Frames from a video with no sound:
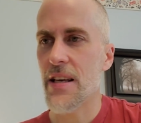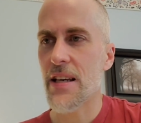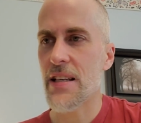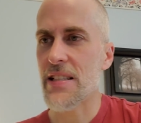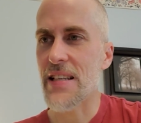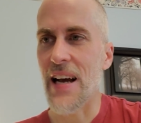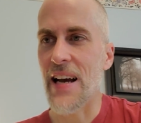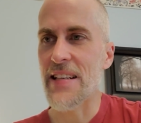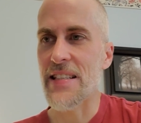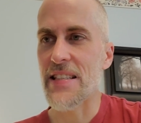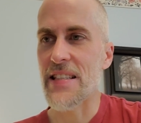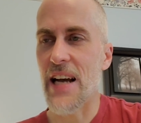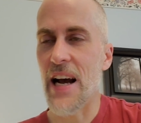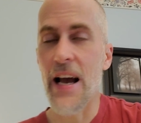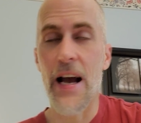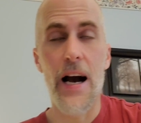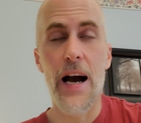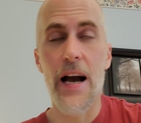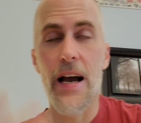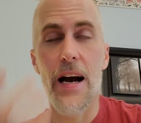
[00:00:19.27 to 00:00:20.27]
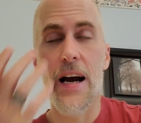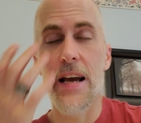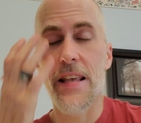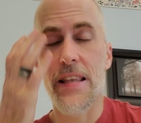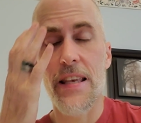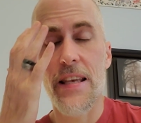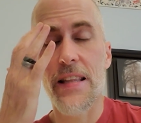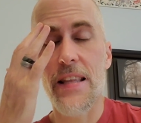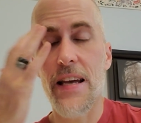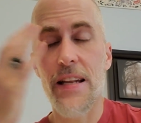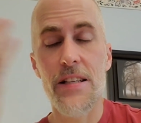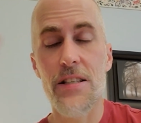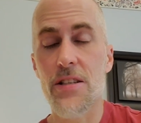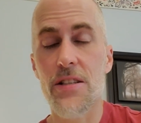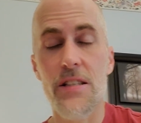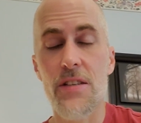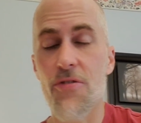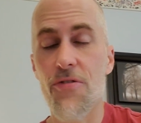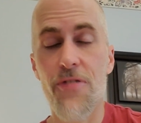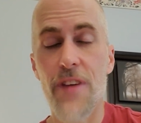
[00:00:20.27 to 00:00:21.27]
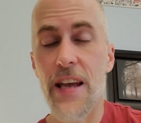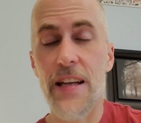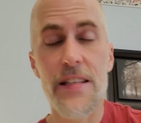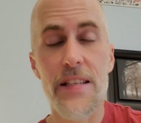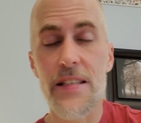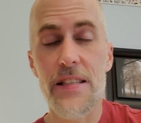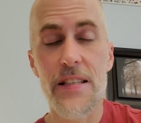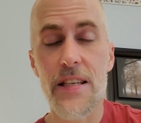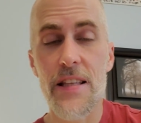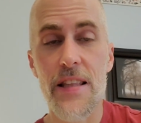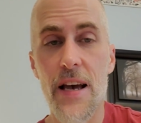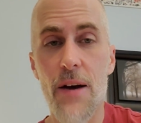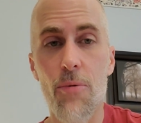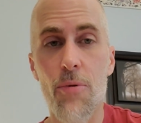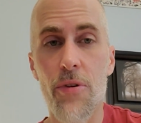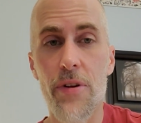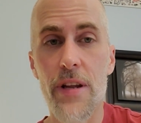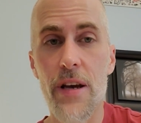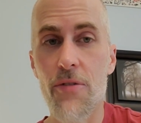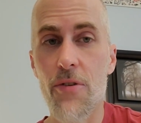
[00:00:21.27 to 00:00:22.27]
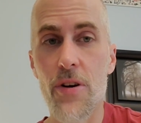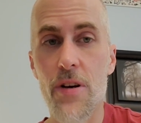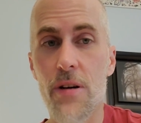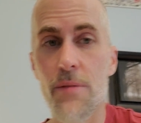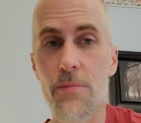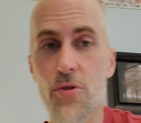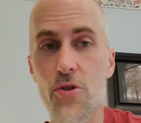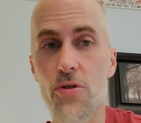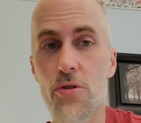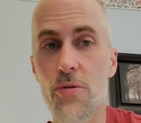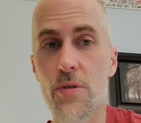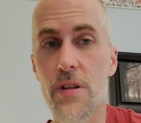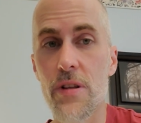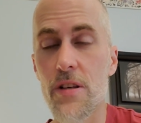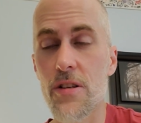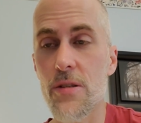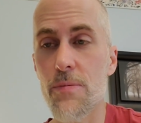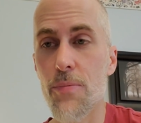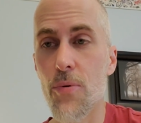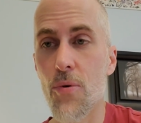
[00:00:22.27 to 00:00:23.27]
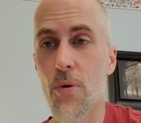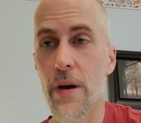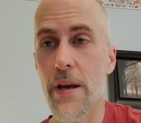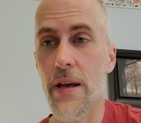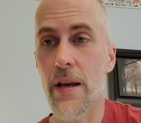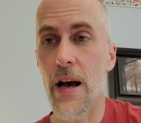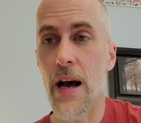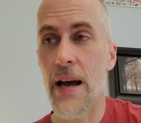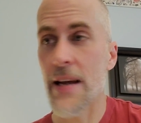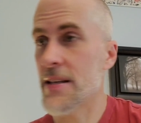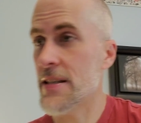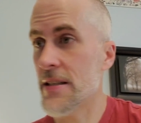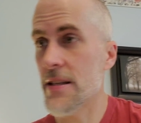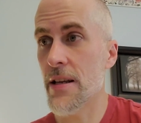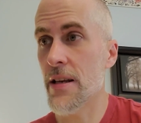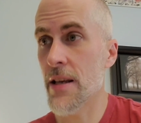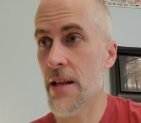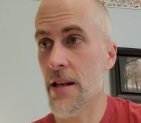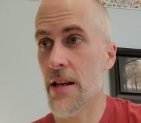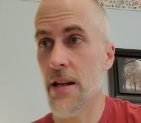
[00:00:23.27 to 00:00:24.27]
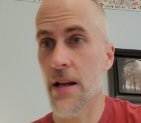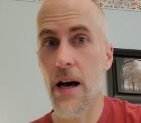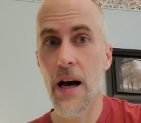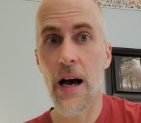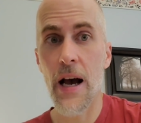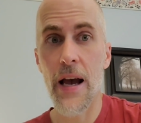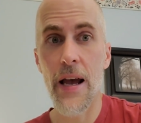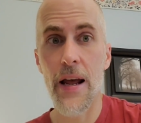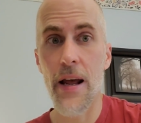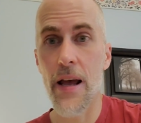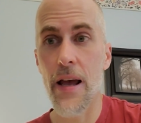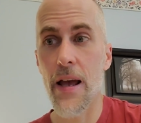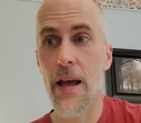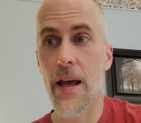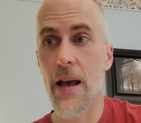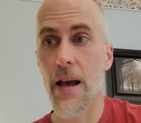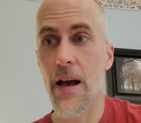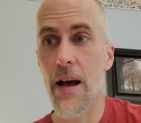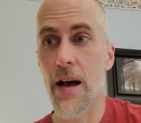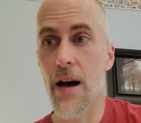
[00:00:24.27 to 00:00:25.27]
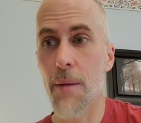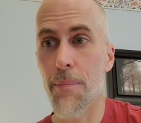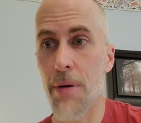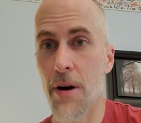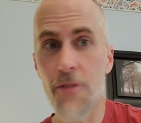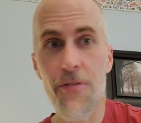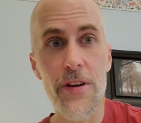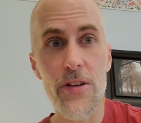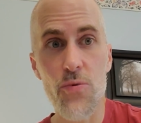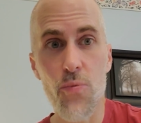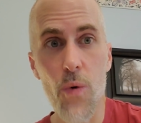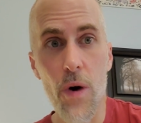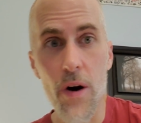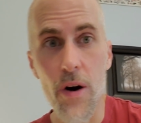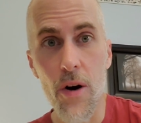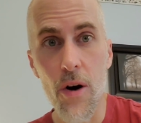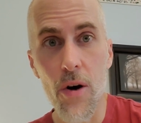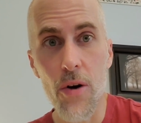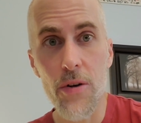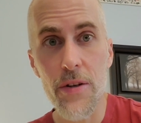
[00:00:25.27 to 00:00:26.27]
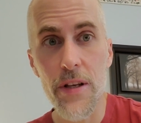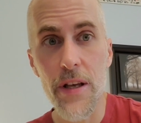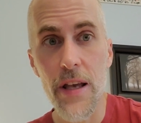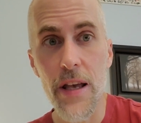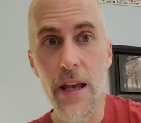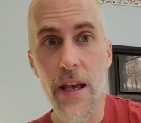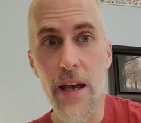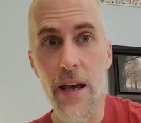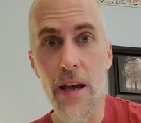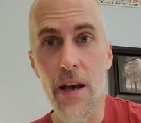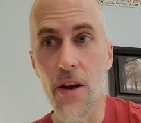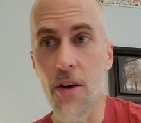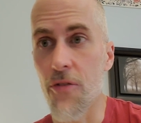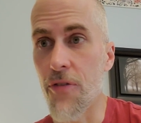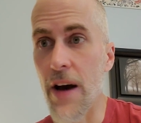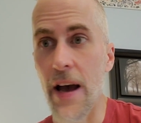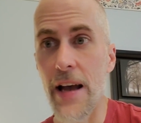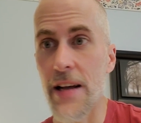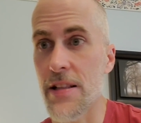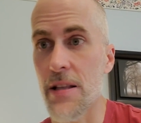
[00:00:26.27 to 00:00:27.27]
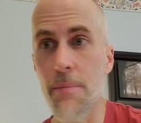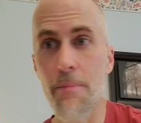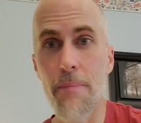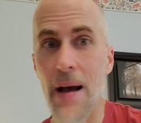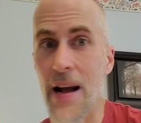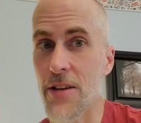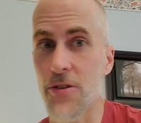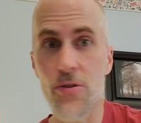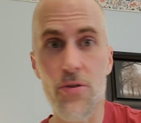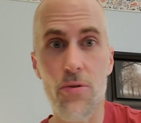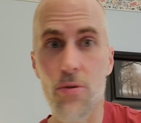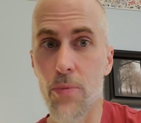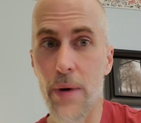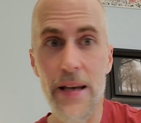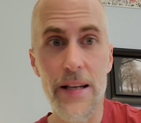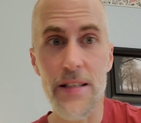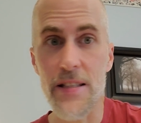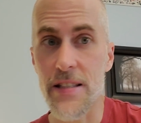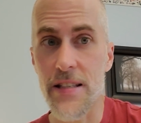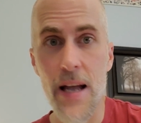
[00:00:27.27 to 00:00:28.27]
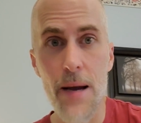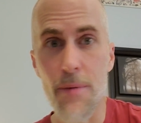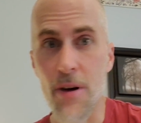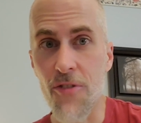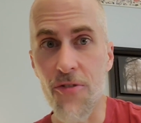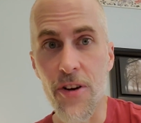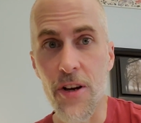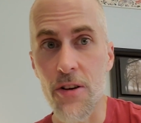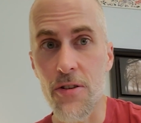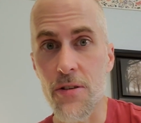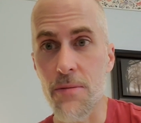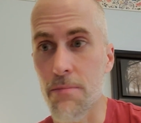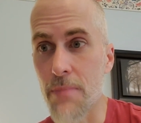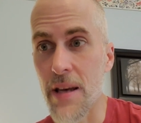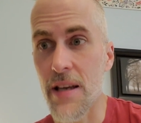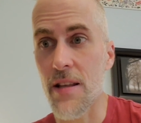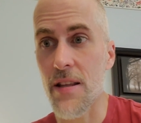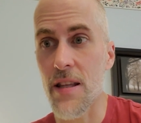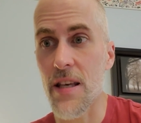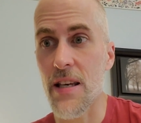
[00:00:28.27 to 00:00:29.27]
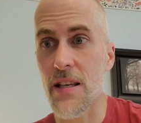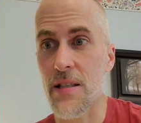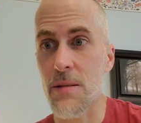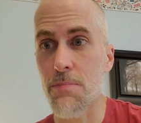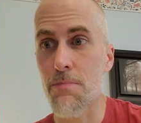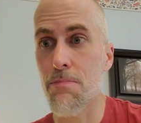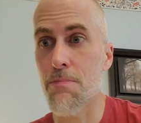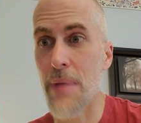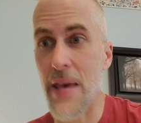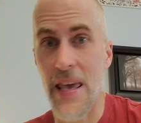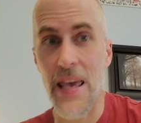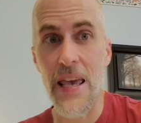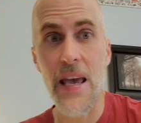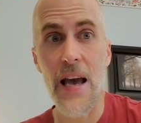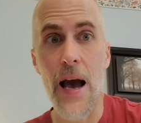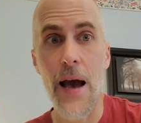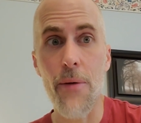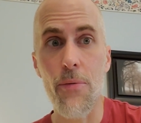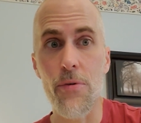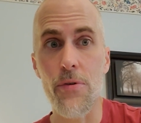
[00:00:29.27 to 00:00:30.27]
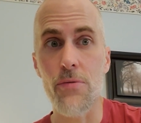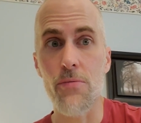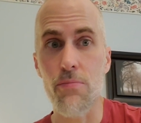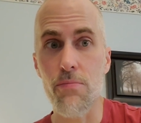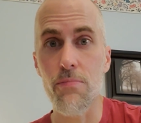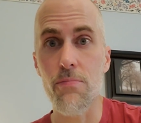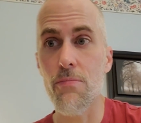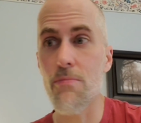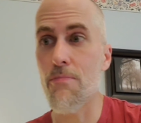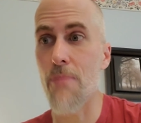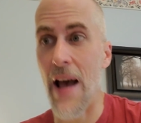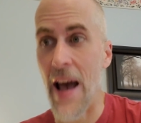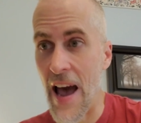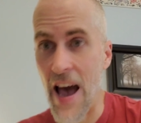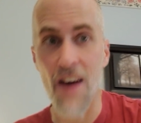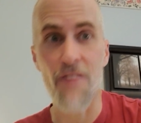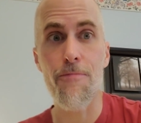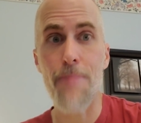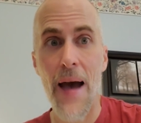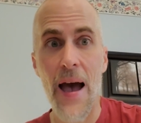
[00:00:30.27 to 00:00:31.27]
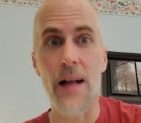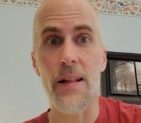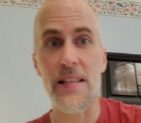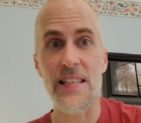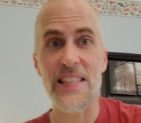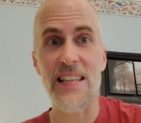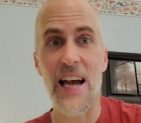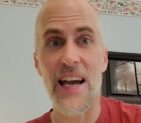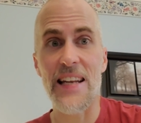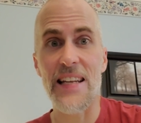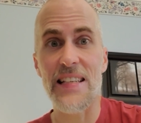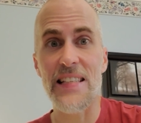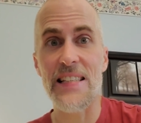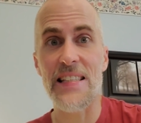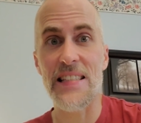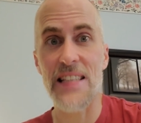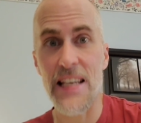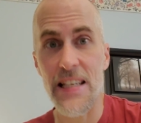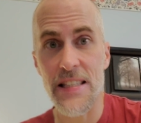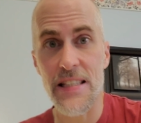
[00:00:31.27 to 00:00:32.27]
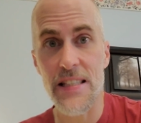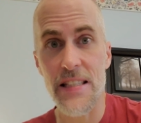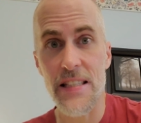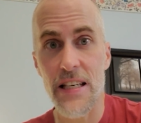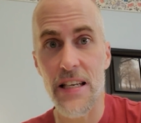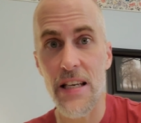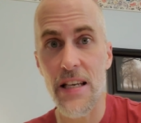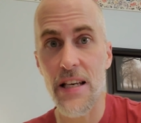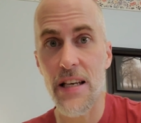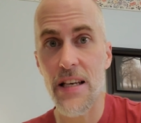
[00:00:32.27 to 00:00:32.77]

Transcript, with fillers: because I just I, I, I think that it's just a fantasy that will never come true at this point. I in I a perfect world, if I had the magical way to snap my fingers and make things be, I would have Palestine exist